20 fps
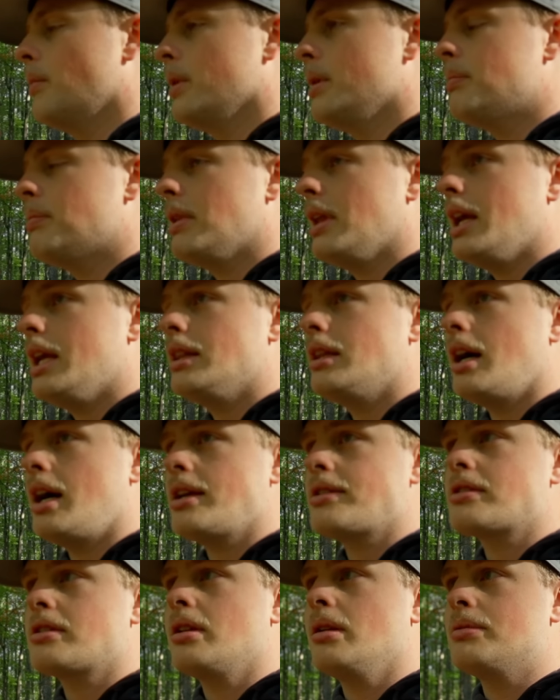We played the
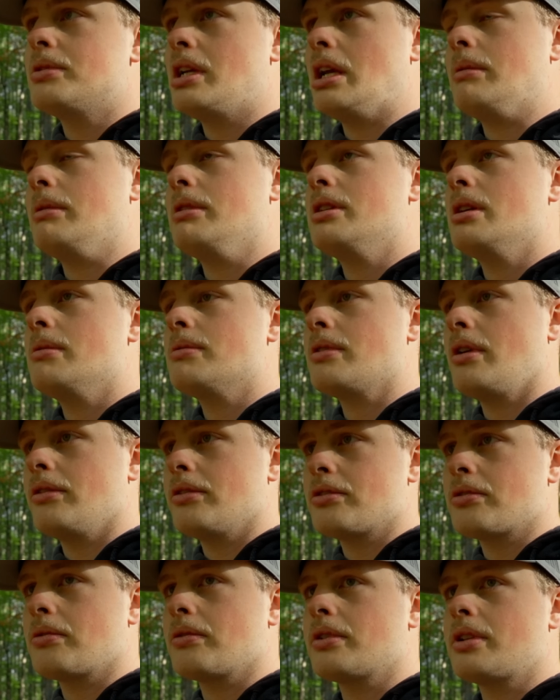Heiser Club Championships on
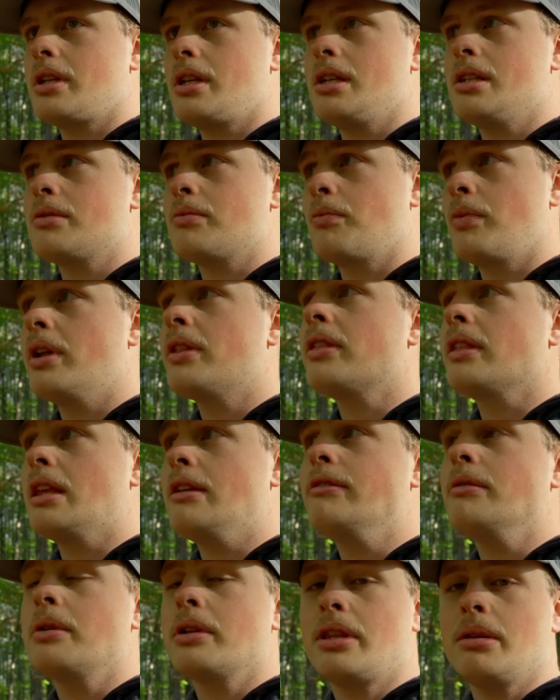the short tees with
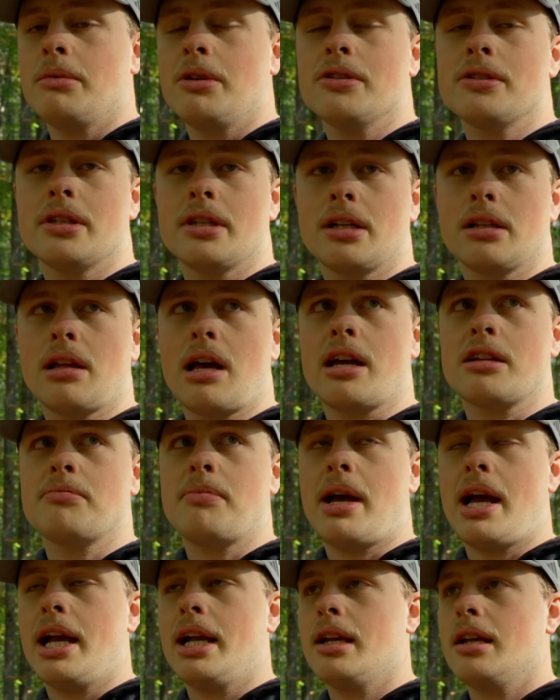even with him using the clash
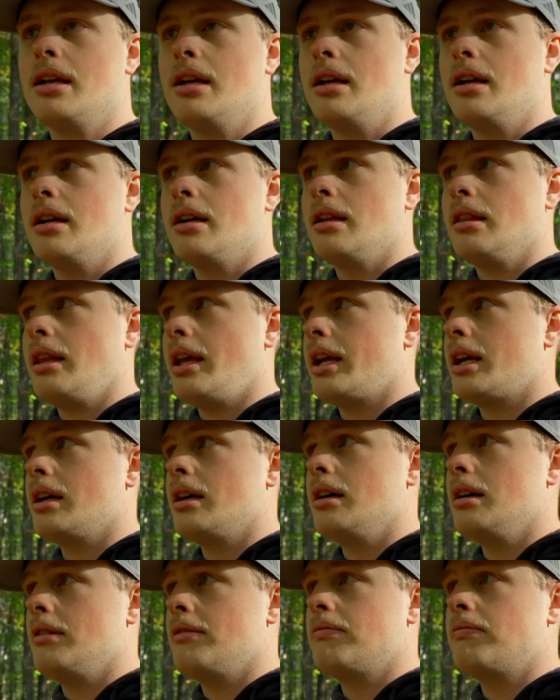bag like
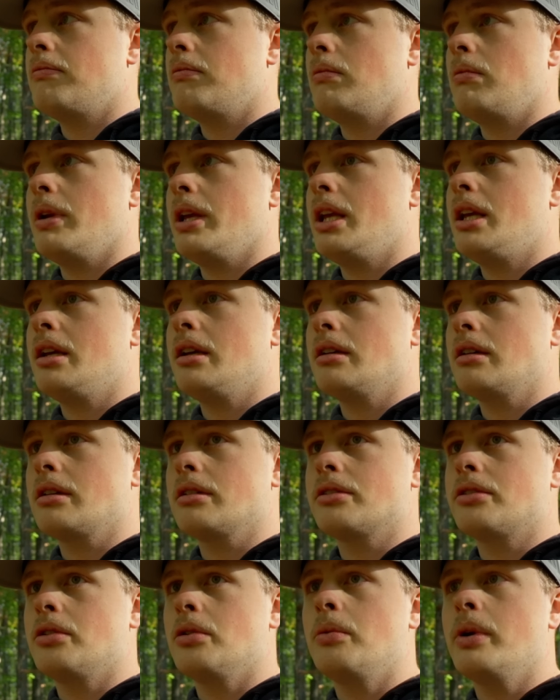a week
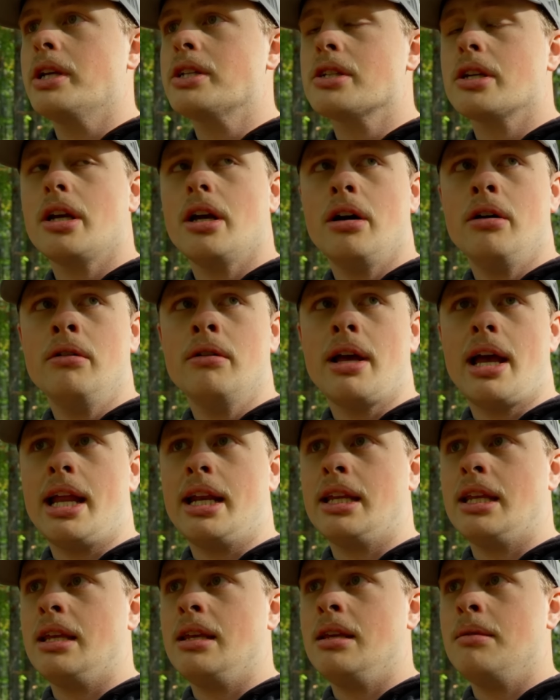or two weeks ago,
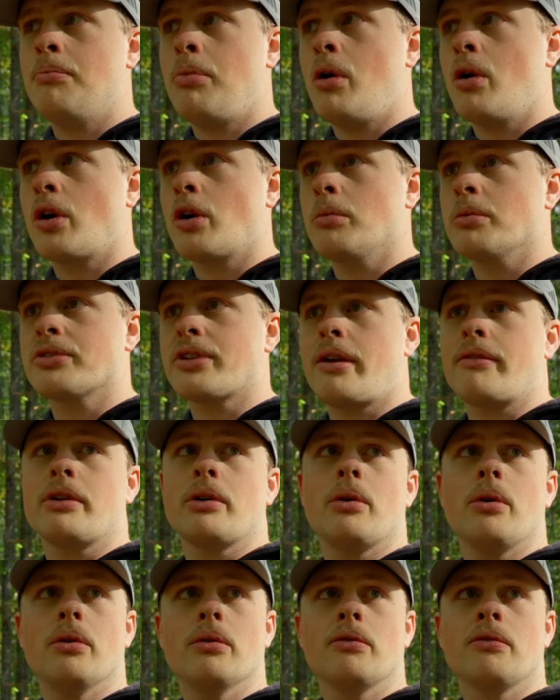and he parred almost every
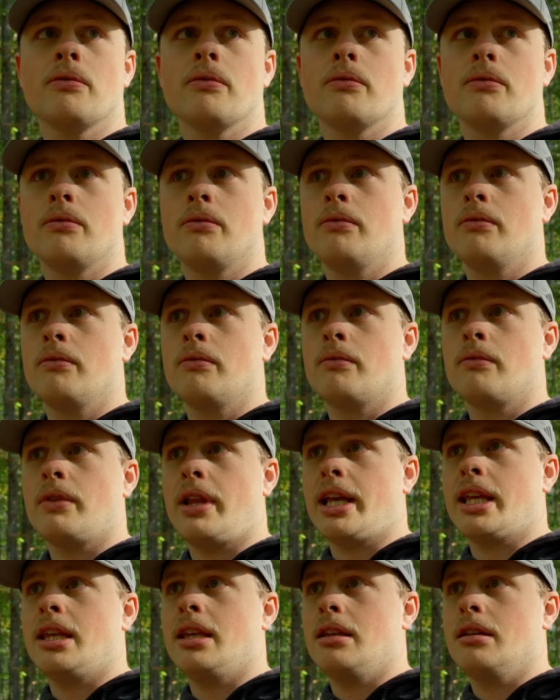hole.
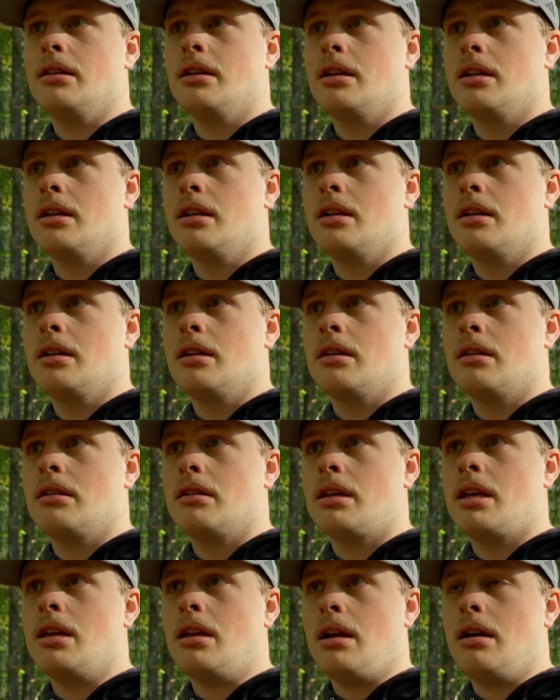Like he, he, shot, he,
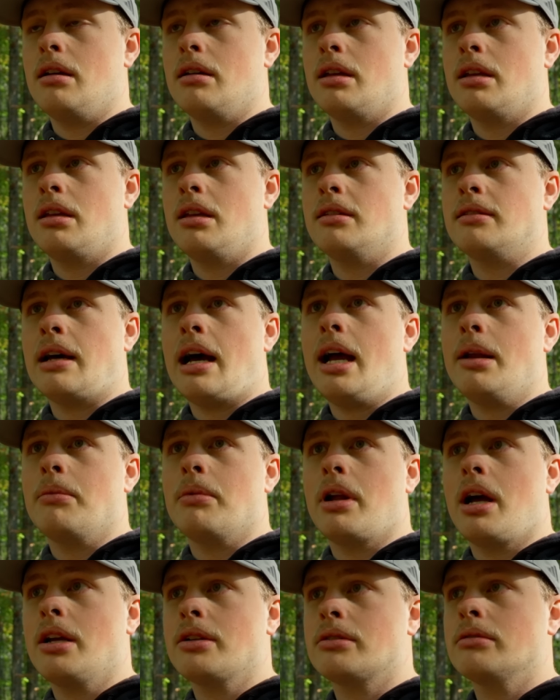he, he, tied
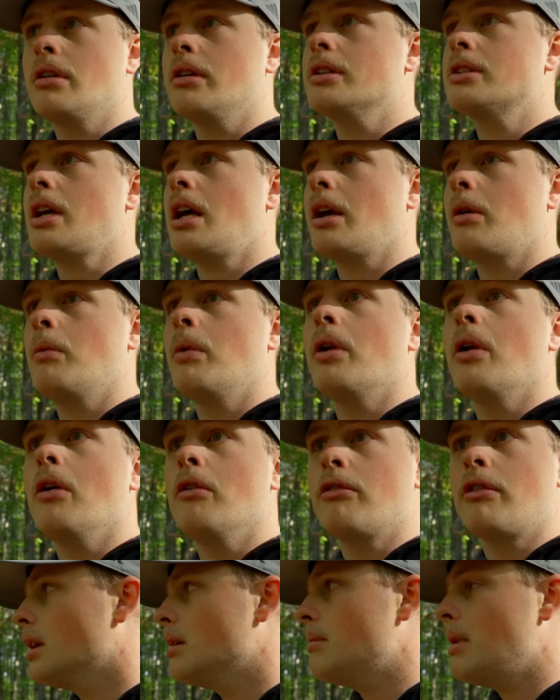with I no he shot like one
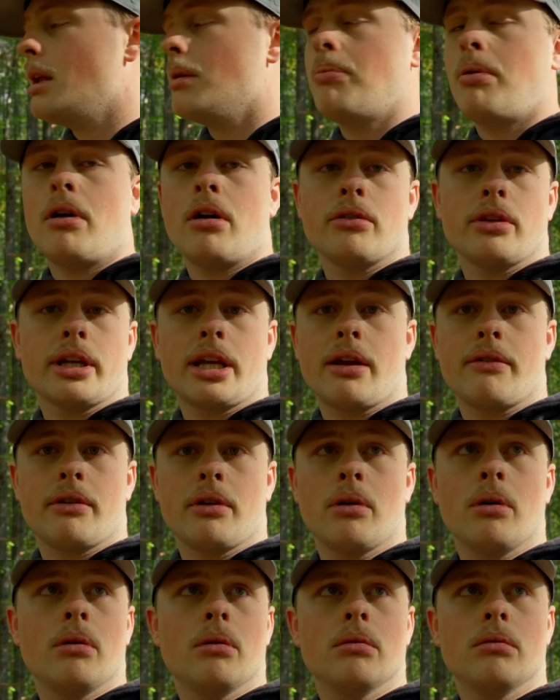over. He made a par on like every
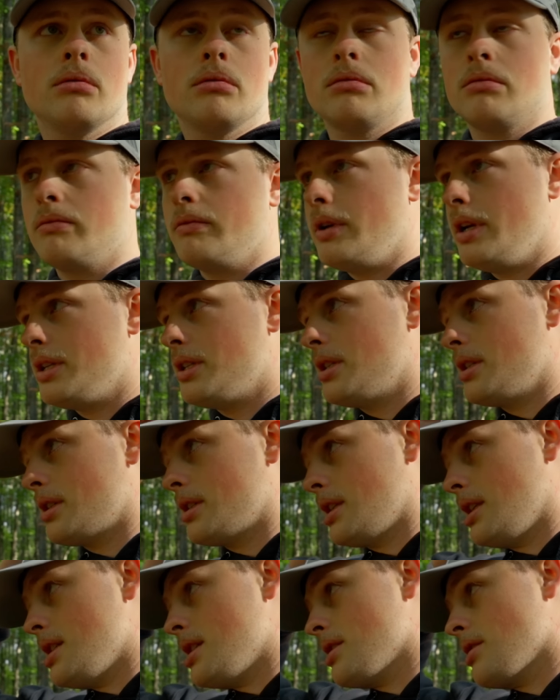hole. It's
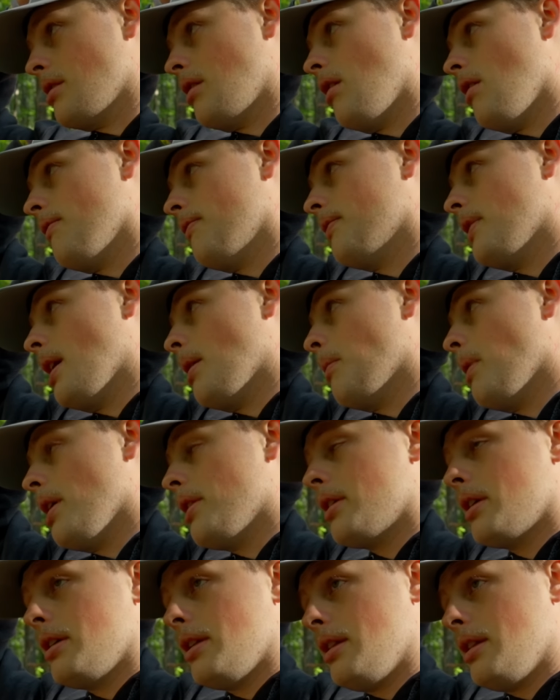just he's just off that weather.